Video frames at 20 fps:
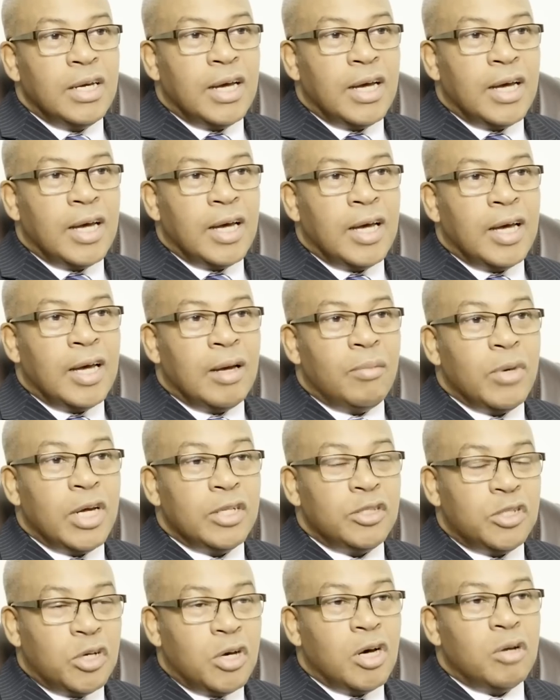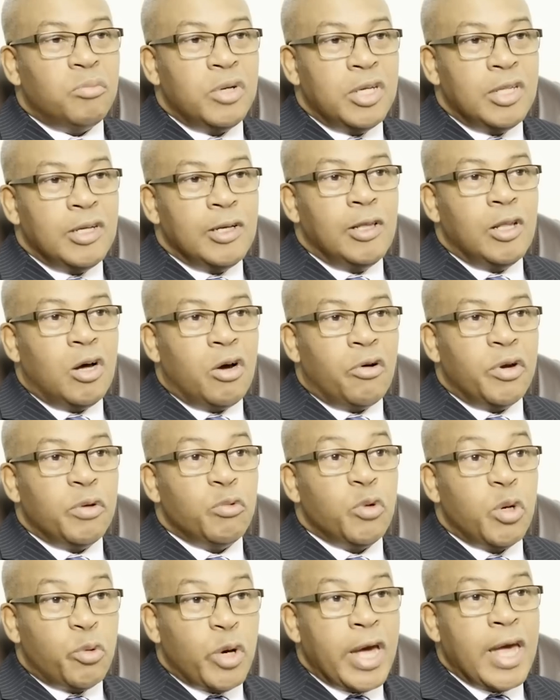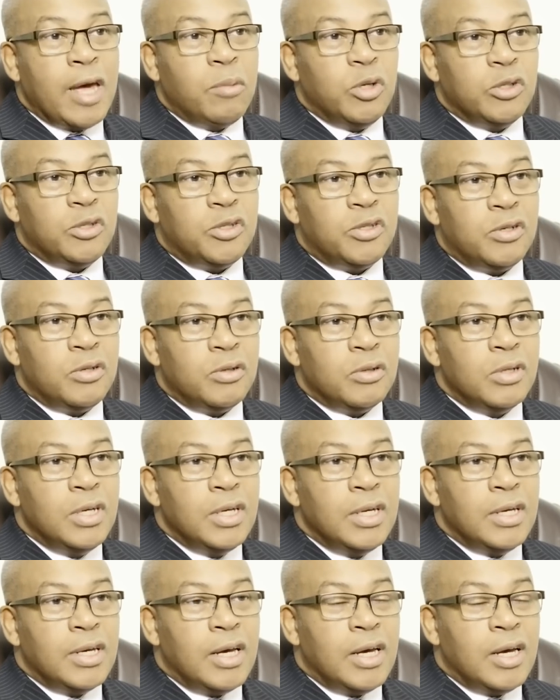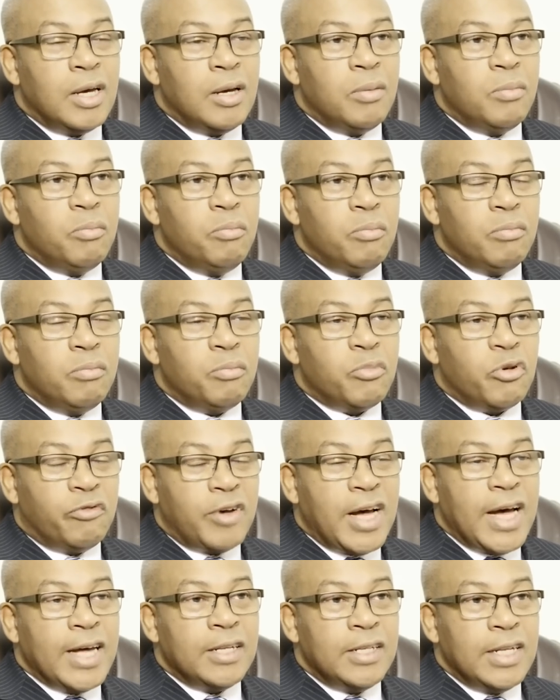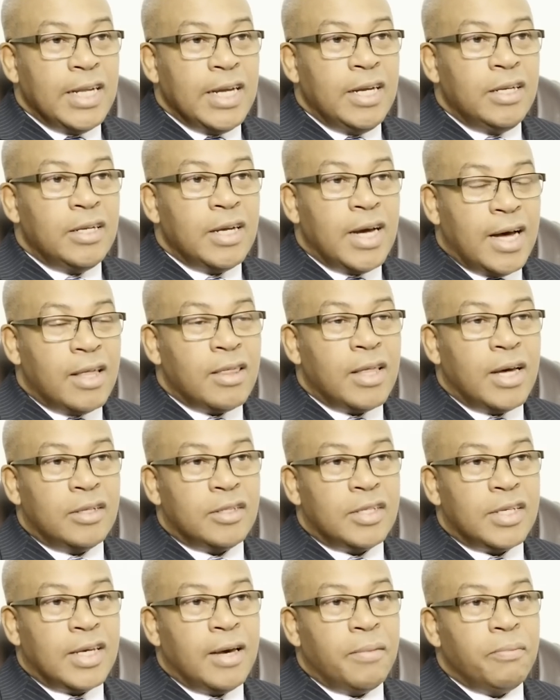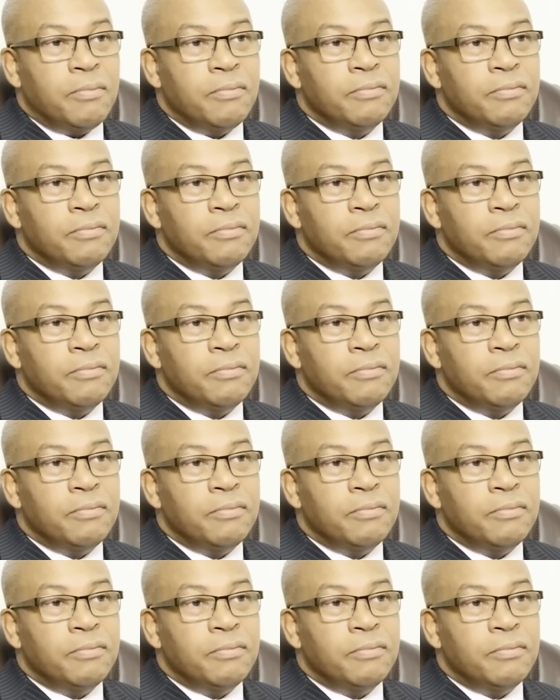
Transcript: and to God be the glory, we were able to provide a need at that time.